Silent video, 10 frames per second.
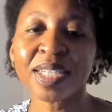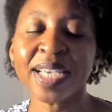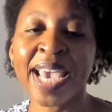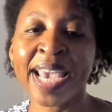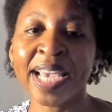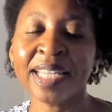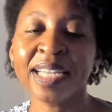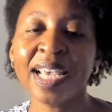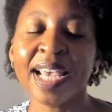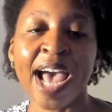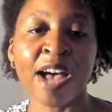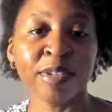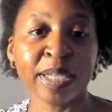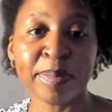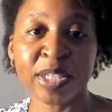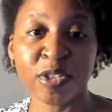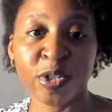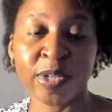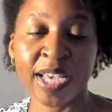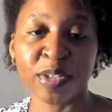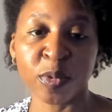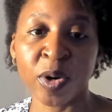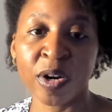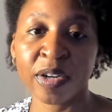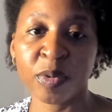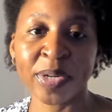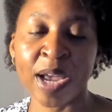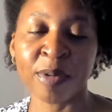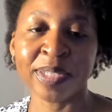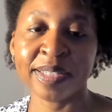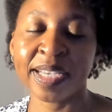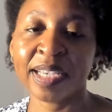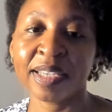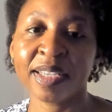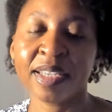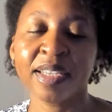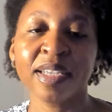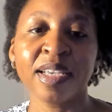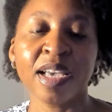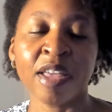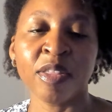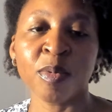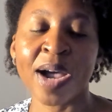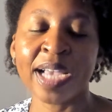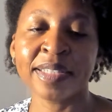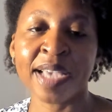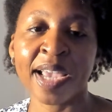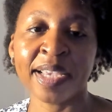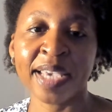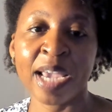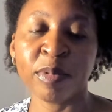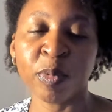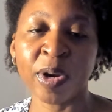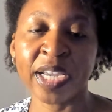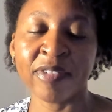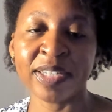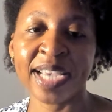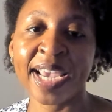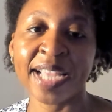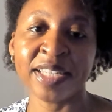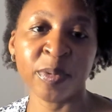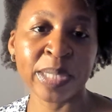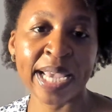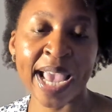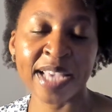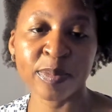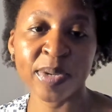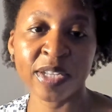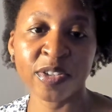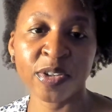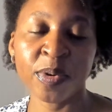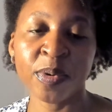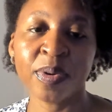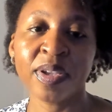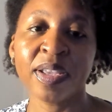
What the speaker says: And I only missed 2 days of work when I was sick. Otherwise, I came to work every day. I did what they asked me to do.